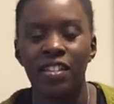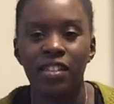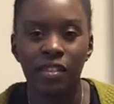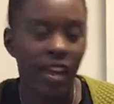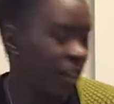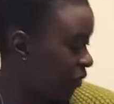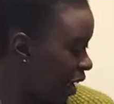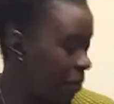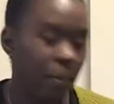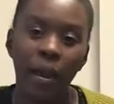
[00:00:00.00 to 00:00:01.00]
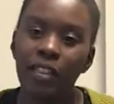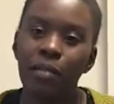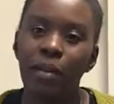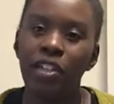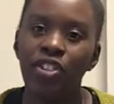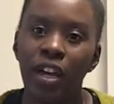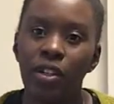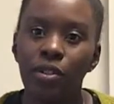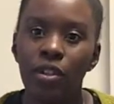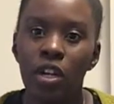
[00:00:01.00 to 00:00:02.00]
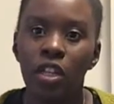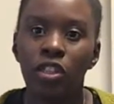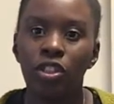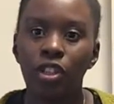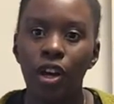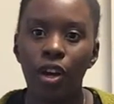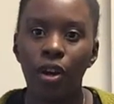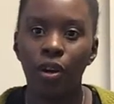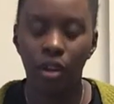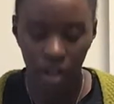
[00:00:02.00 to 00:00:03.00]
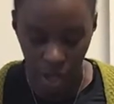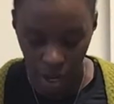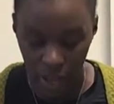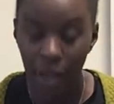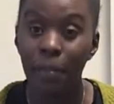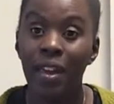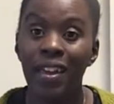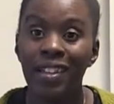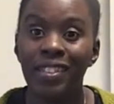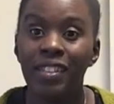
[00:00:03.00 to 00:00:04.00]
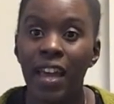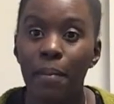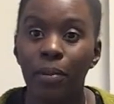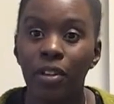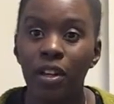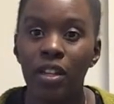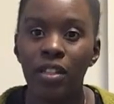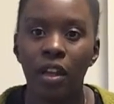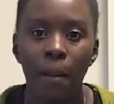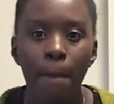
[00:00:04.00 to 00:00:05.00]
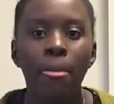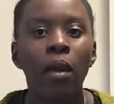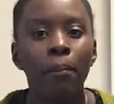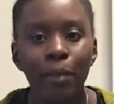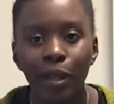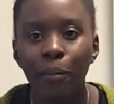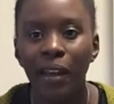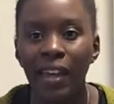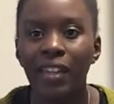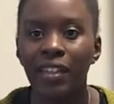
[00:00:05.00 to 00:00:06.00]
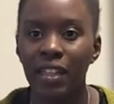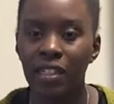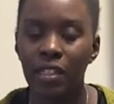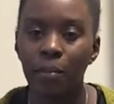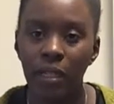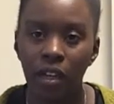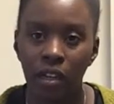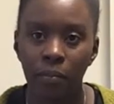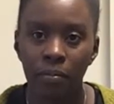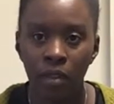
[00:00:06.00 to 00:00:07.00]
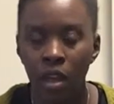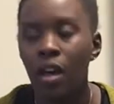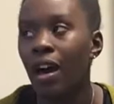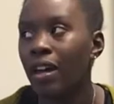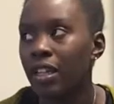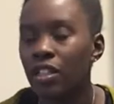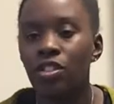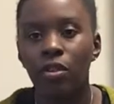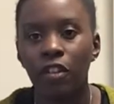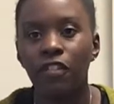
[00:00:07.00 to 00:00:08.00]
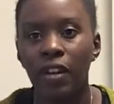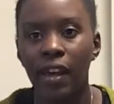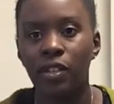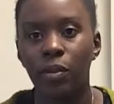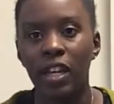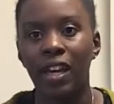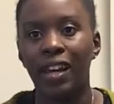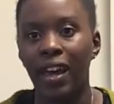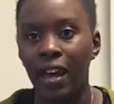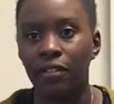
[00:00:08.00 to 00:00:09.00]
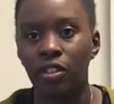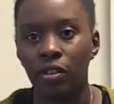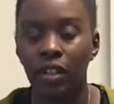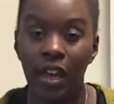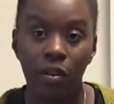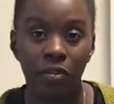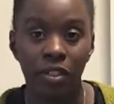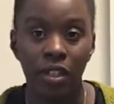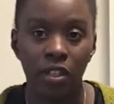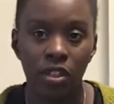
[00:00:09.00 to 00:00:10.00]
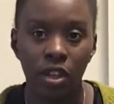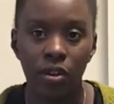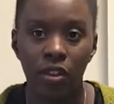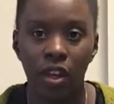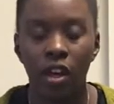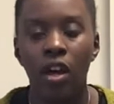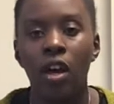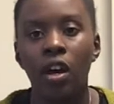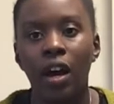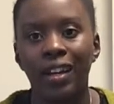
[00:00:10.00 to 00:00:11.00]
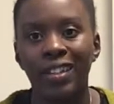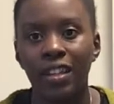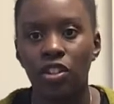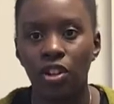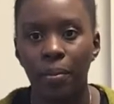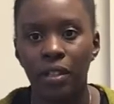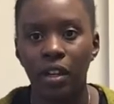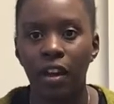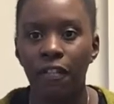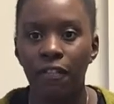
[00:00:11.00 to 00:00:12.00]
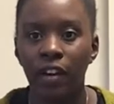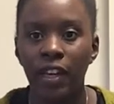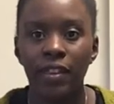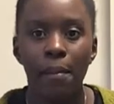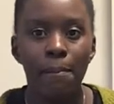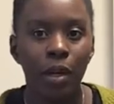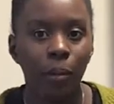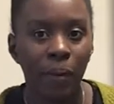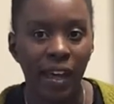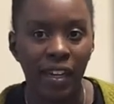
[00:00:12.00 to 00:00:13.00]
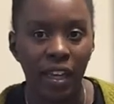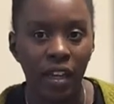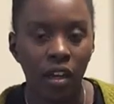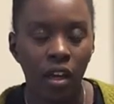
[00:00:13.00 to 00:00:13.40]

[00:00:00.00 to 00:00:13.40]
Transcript: and thanks for coming back to my channel. So I am here today because meal planning needs to be done. I need to do it for next week, and I have to do it now obviously so that I can get the shopping done. I find that meal planning